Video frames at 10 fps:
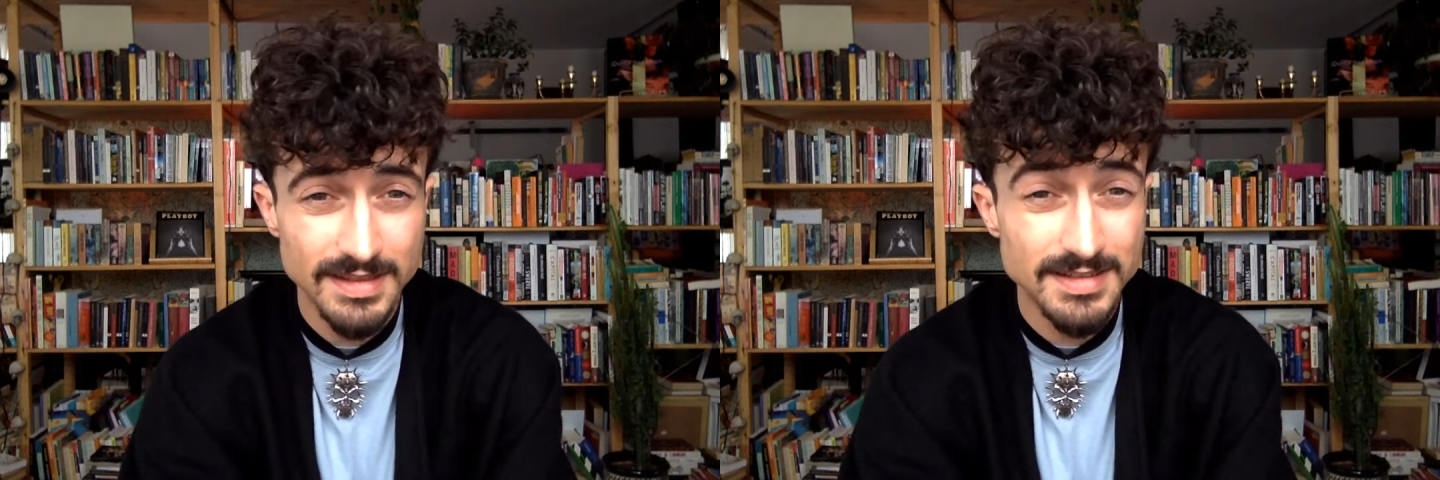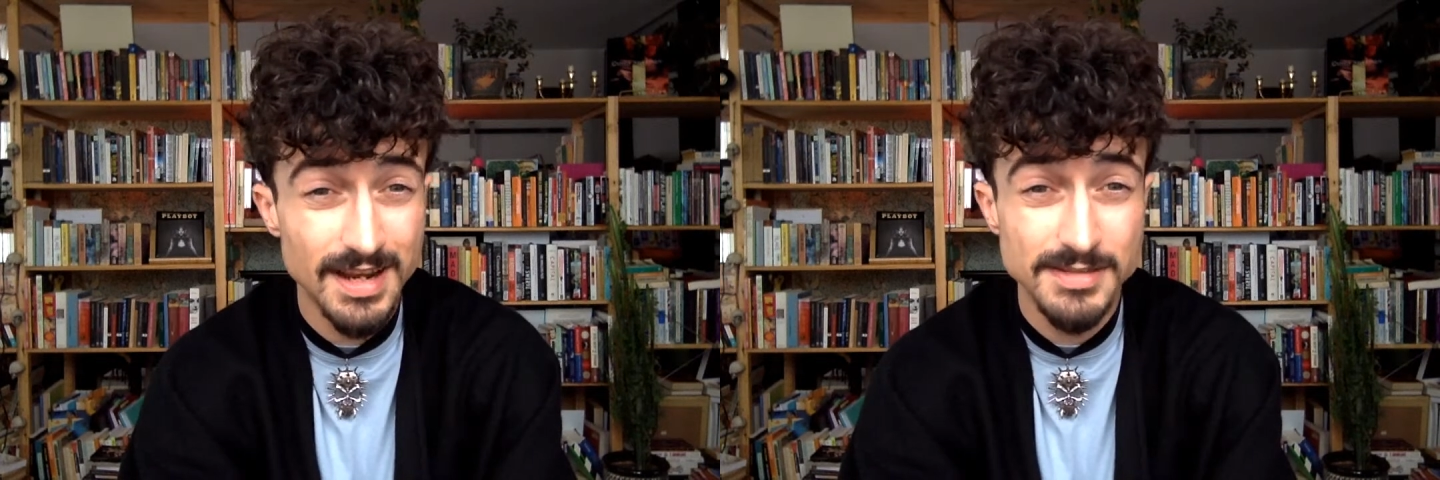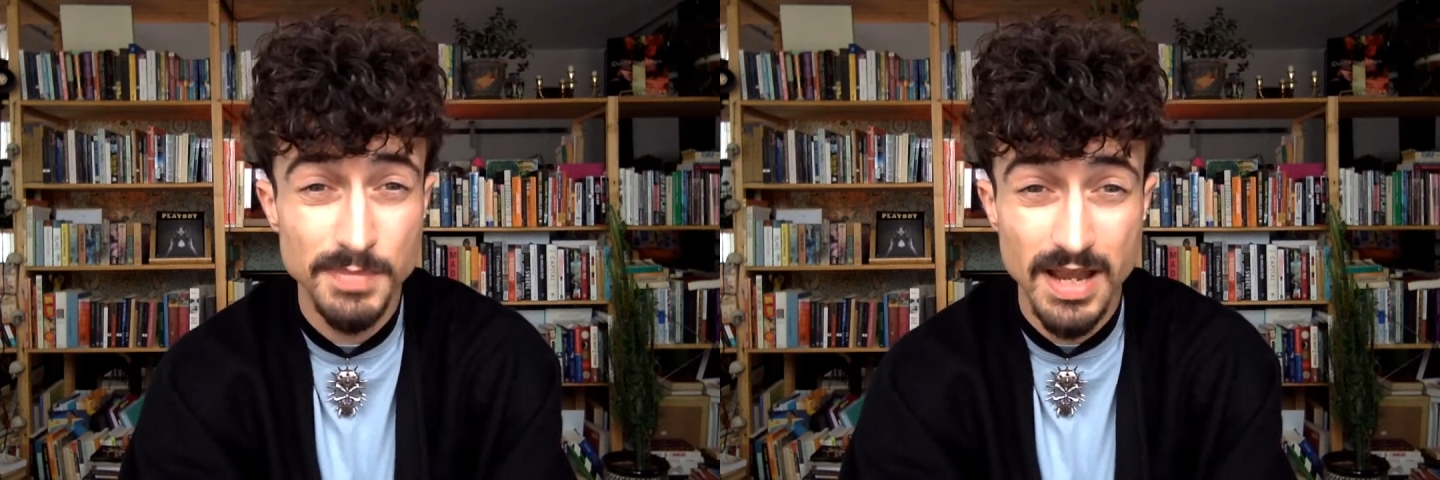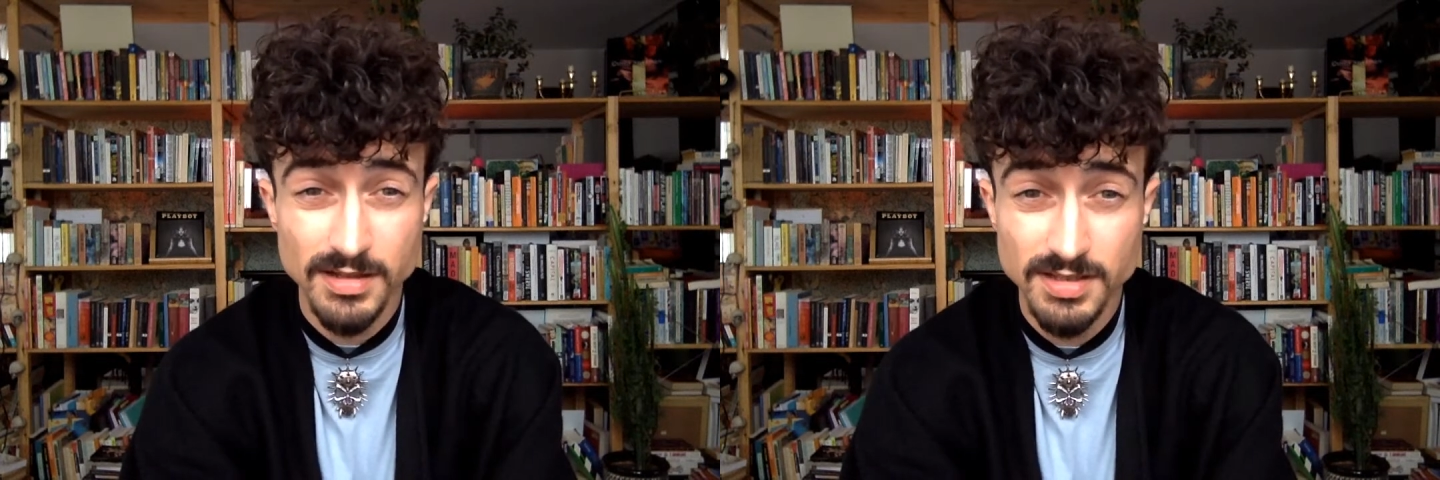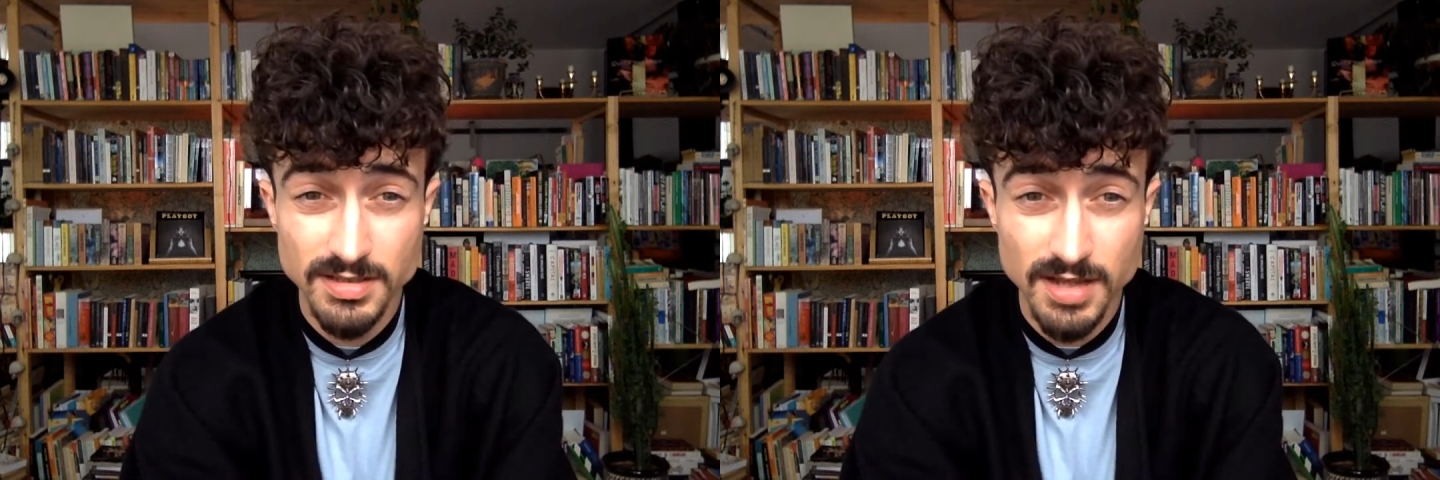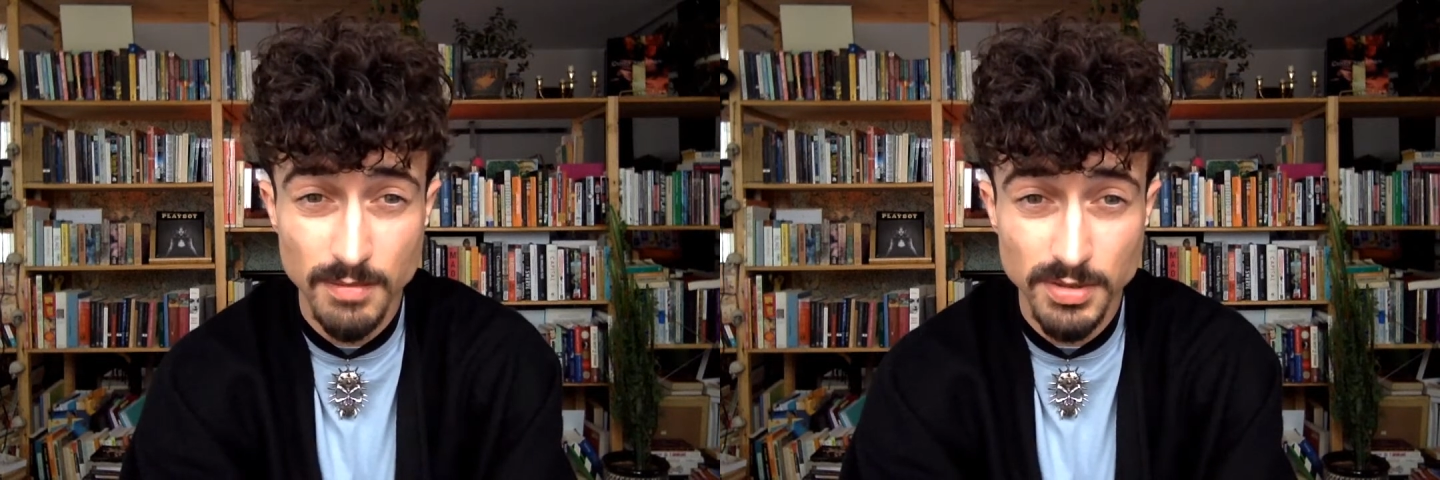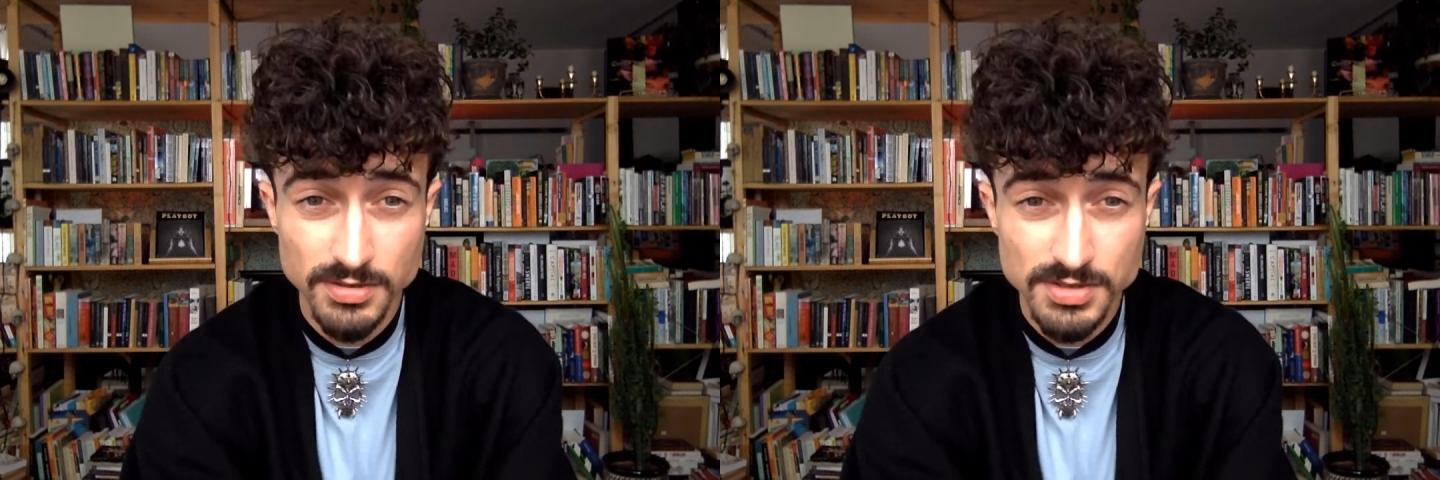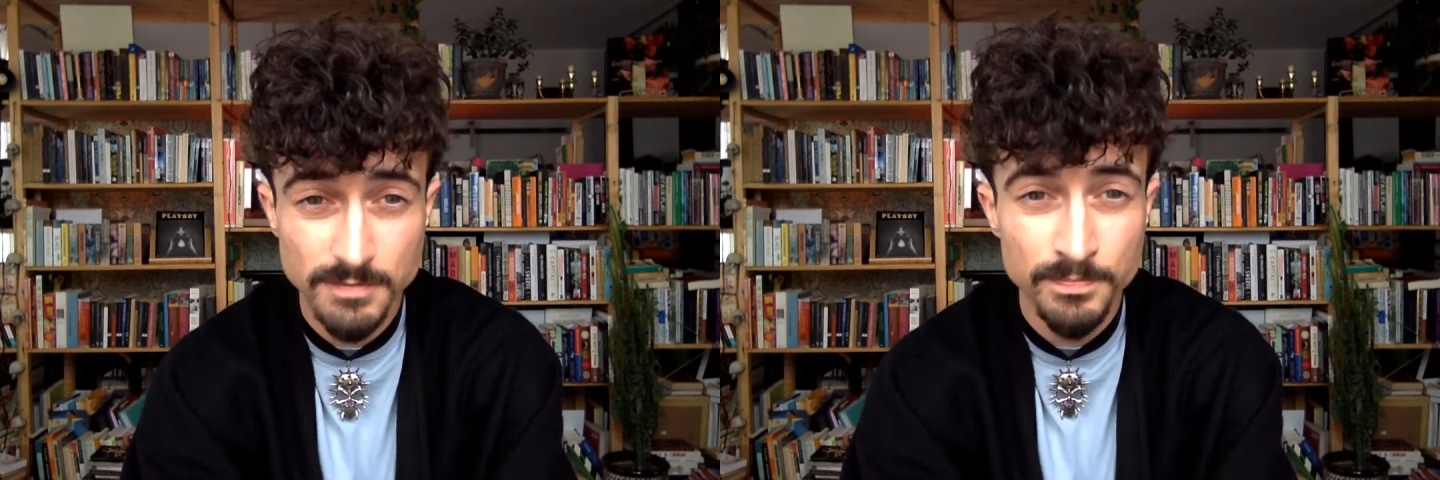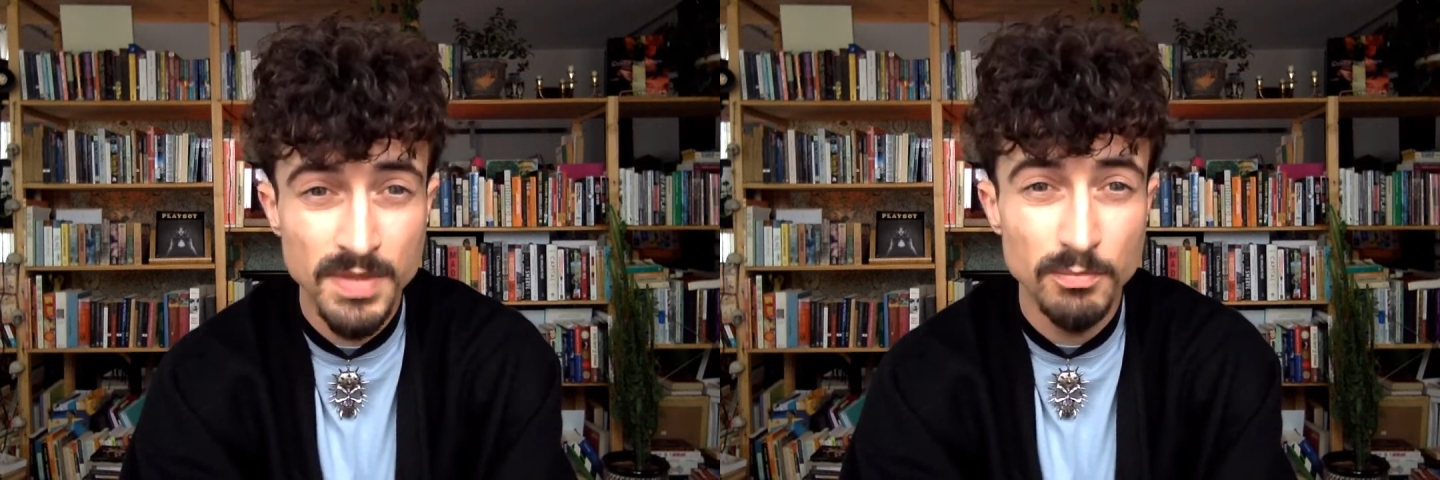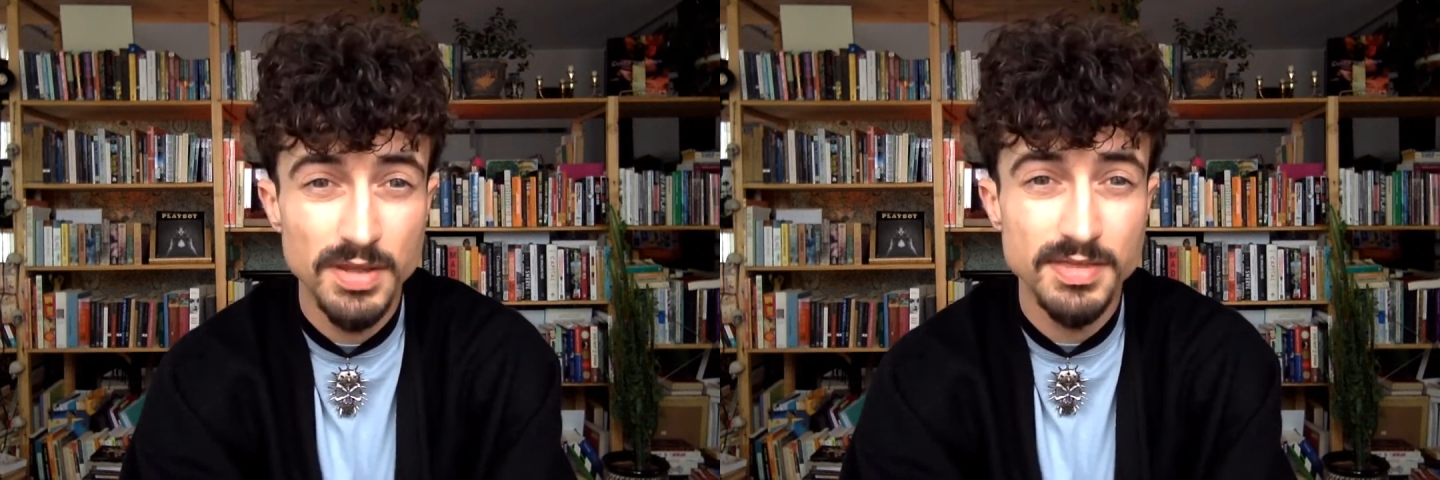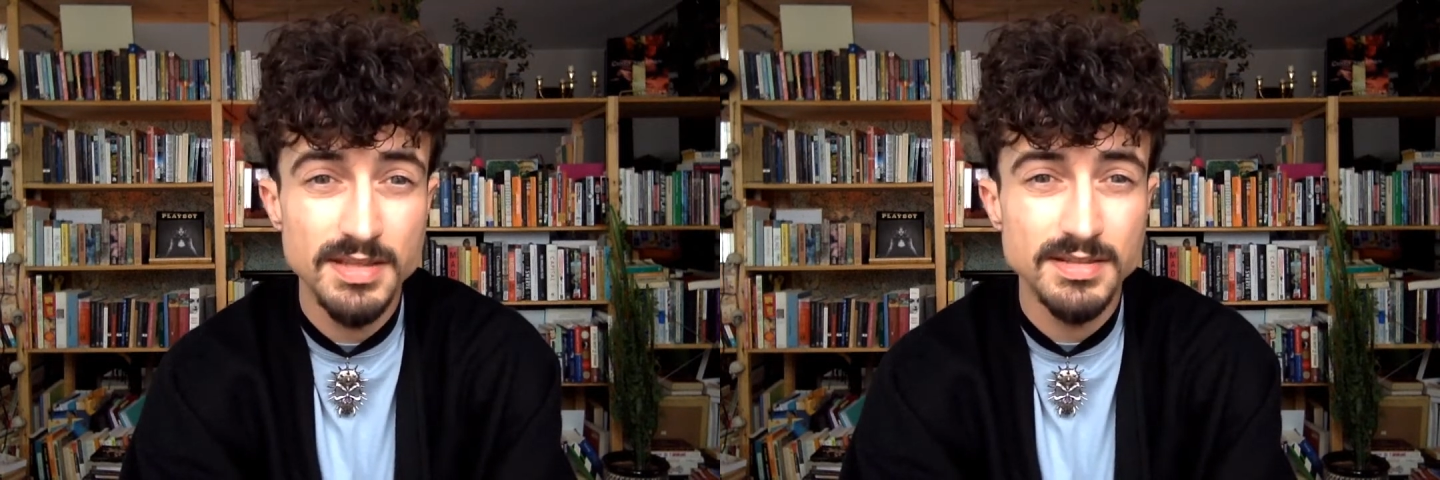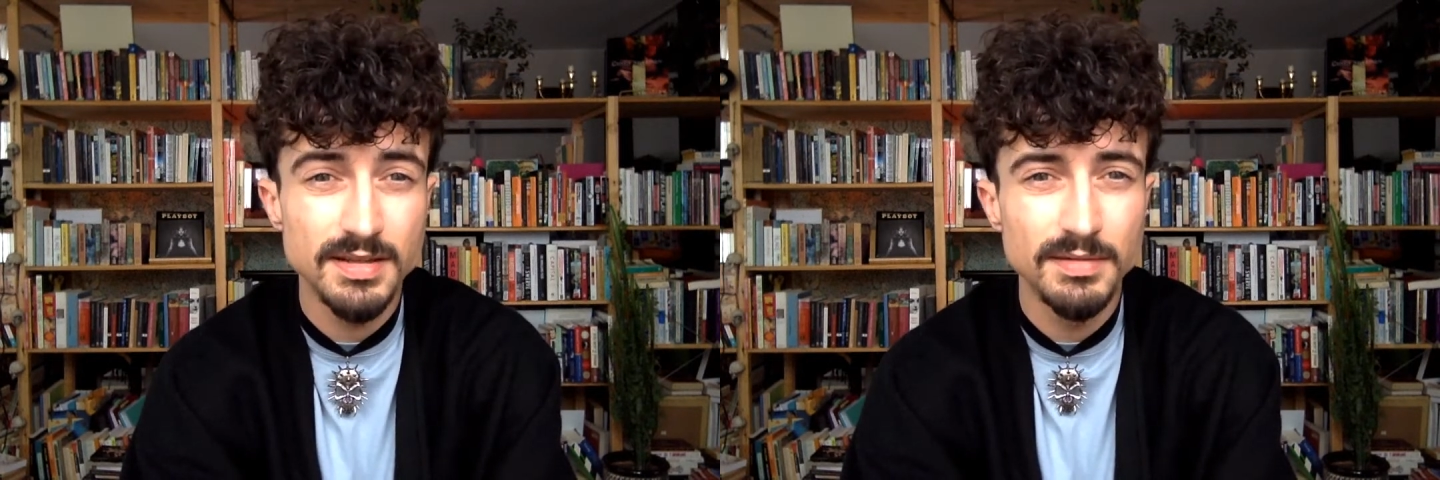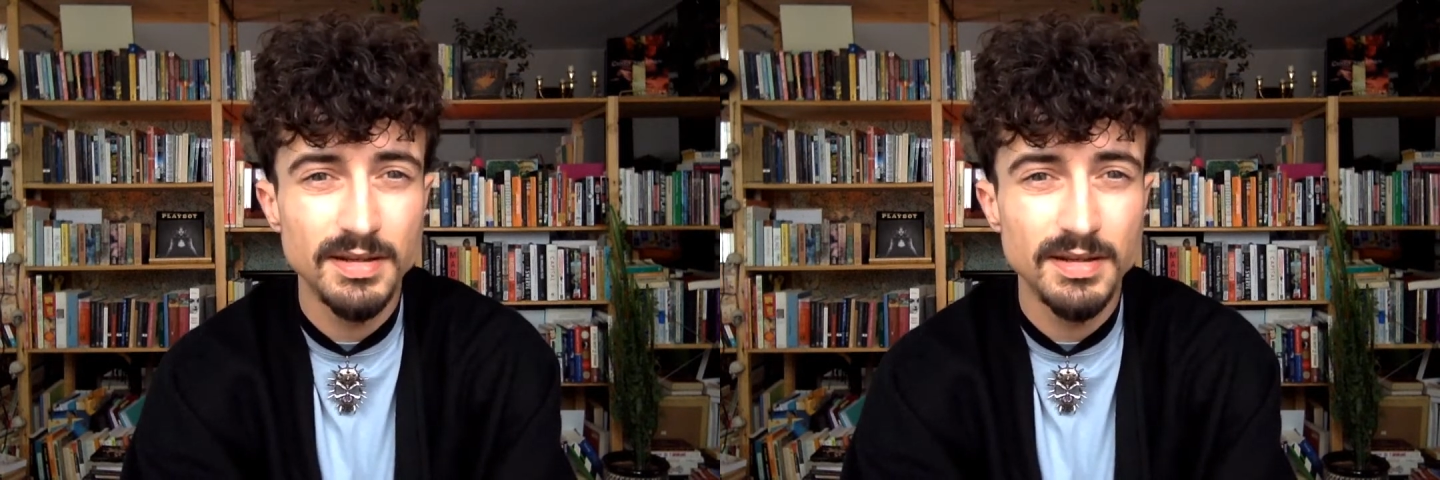it ties back to doubles, but this can